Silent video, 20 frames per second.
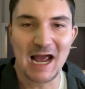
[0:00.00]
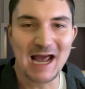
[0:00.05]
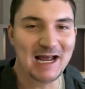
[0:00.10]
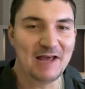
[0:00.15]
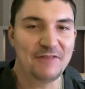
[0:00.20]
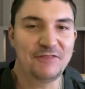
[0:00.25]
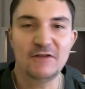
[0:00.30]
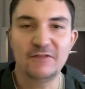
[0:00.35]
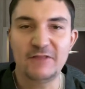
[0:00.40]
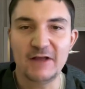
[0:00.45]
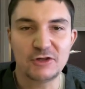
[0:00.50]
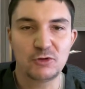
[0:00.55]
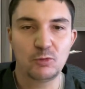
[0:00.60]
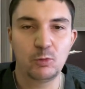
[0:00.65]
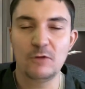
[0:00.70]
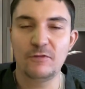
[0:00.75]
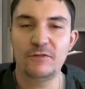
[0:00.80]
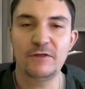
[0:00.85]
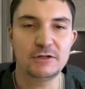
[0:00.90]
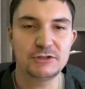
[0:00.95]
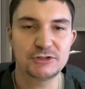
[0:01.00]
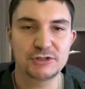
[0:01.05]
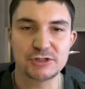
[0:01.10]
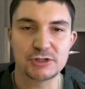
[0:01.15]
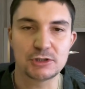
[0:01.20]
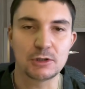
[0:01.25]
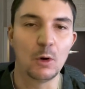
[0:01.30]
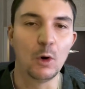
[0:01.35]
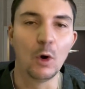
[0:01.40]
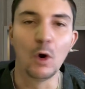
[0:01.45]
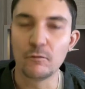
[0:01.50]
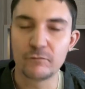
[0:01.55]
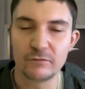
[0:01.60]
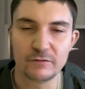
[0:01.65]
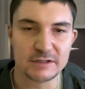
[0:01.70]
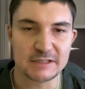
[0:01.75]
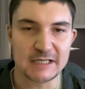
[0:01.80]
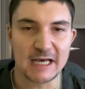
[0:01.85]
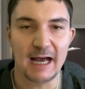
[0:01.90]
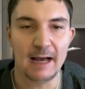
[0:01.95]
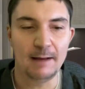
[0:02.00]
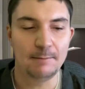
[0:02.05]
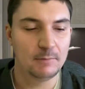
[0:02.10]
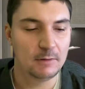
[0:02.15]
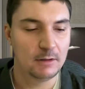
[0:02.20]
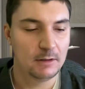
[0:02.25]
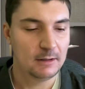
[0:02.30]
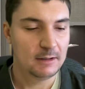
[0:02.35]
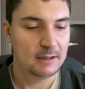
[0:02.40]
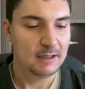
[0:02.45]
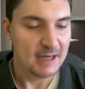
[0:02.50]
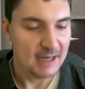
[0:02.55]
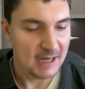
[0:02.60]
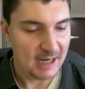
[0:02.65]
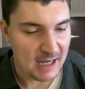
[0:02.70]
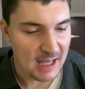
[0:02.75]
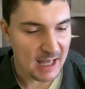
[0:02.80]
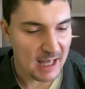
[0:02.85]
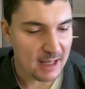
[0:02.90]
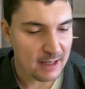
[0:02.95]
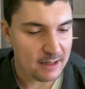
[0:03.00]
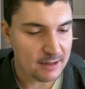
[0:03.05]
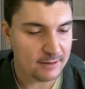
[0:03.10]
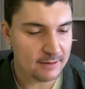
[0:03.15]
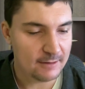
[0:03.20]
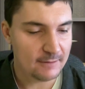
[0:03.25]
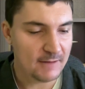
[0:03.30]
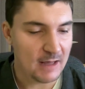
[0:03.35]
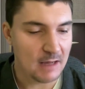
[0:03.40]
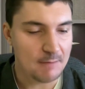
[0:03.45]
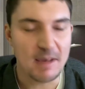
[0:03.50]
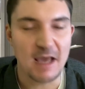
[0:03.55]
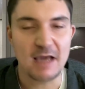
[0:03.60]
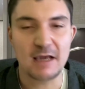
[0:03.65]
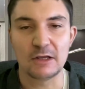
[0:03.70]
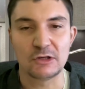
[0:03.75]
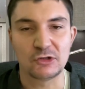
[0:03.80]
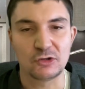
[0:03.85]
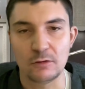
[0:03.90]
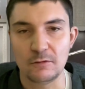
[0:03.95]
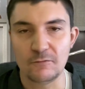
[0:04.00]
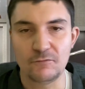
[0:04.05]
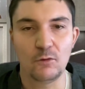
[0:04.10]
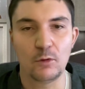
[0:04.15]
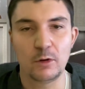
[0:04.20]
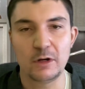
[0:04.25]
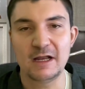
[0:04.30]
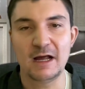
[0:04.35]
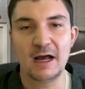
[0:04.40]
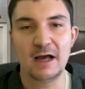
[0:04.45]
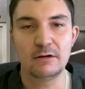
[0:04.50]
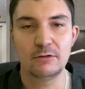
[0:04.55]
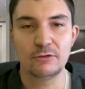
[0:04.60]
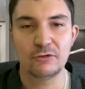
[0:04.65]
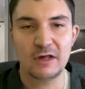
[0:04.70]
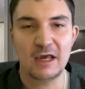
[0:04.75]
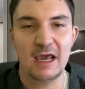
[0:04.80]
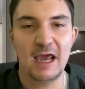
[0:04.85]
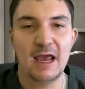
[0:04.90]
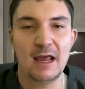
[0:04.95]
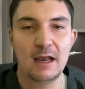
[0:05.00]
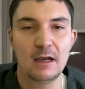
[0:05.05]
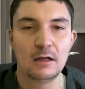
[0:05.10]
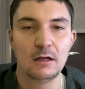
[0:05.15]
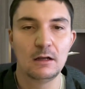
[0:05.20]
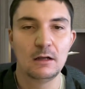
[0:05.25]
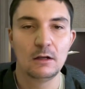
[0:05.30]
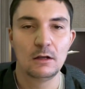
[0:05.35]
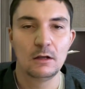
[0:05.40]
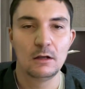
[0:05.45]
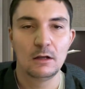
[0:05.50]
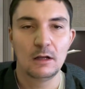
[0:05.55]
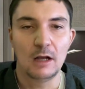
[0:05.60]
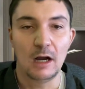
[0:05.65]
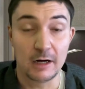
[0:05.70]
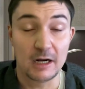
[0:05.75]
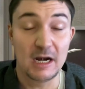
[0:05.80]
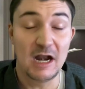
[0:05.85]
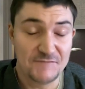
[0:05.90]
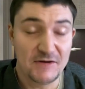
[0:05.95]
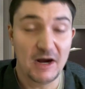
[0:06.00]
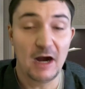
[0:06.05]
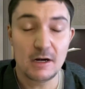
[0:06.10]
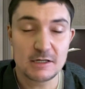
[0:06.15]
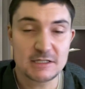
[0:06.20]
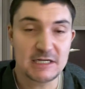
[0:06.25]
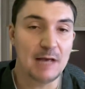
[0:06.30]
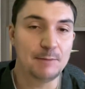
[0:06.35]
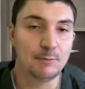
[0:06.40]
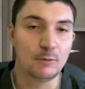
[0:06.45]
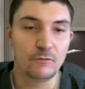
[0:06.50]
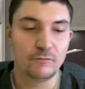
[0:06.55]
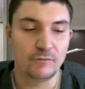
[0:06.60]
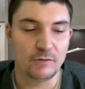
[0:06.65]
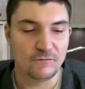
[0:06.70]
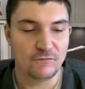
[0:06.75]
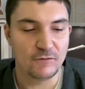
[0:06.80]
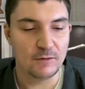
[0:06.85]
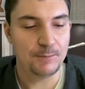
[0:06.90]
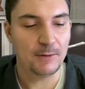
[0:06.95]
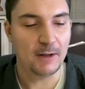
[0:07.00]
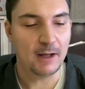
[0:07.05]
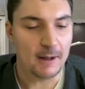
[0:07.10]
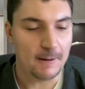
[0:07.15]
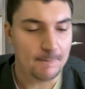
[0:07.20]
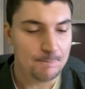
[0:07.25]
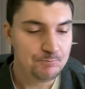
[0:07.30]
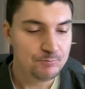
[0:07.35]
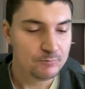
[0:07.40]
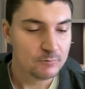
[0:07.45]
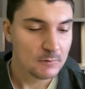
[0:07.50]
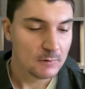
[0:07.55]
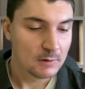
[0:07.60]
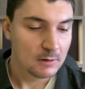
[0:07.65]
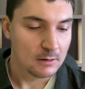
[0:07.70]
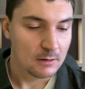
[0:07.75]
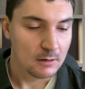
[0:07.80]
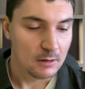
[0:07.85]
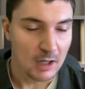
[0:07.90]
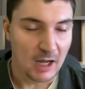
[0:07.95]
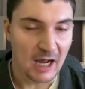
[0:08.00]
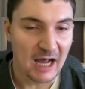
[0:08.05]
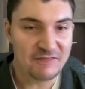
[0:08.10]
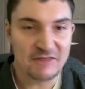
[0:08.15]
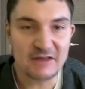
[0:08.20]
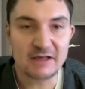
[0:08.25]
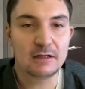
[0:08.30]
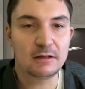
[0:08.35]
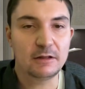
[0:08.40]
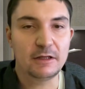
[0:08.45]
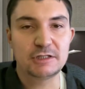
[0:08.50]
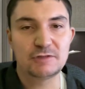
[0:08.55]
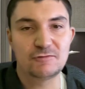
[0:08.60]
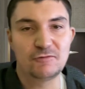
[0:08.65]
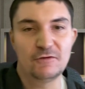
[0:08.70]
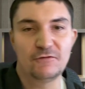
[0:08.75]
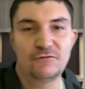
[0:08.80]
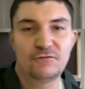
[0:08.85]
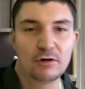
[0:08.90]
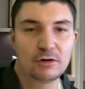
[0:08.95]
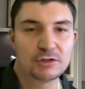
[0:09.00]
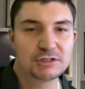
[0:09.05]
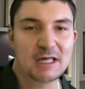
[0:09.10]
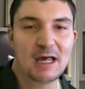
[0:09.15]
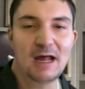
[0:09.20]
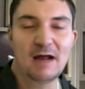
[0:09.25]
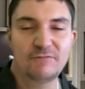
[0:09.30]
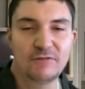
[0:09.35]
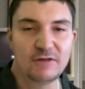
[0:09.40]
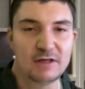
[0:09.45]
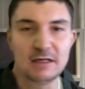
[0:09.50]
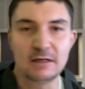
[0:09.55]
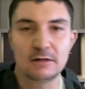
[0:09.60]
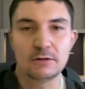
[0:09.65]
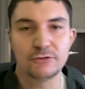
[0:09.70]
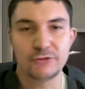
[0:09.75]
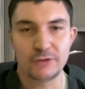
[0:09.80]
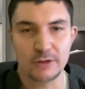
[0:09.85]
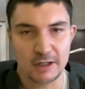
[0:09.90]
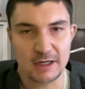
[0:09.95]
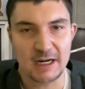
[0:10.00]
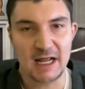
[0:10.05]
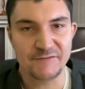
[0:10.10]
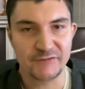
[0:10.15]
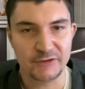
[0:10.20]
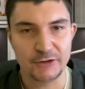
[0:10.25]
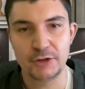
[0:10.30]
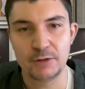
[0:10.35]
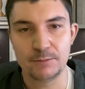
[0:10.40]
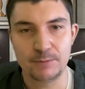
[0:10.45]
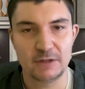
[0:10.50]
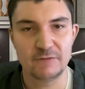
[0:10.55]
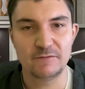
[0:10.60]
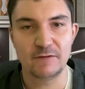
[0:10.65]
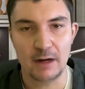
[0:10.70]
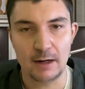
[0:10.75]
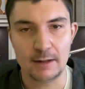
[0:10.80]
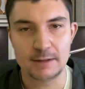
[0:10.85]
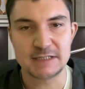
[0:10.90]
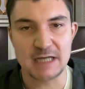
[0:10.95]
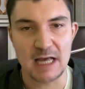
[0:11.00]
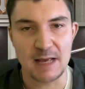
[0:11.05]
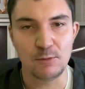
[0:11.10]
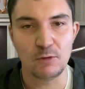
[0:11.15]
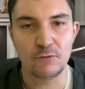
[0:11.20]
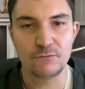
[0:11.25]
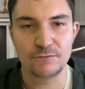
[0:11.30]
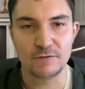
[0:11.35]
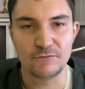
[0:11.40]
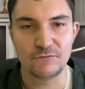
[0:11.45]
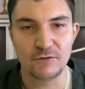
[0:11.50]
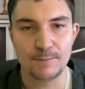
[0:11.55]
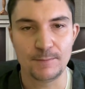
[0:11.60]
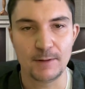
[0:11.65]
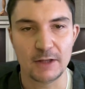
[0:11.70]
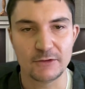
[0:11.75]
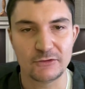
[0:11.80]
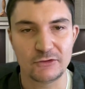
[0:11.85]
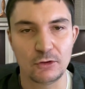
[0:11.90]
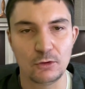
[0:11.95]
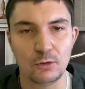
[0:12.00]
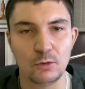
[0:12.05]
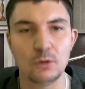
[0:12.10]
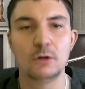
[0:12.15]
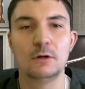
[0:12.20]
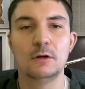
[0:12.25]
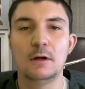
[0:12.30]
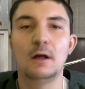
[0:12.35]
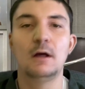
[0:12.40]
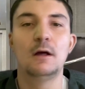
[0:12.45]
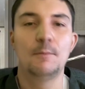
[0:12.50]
And I think that's where things just go over the top. And they make it so the 49ers are going to have a hard time moving the football. I think at least for the first half, the Eagles are going to have a little bit of a hard time moving the football too.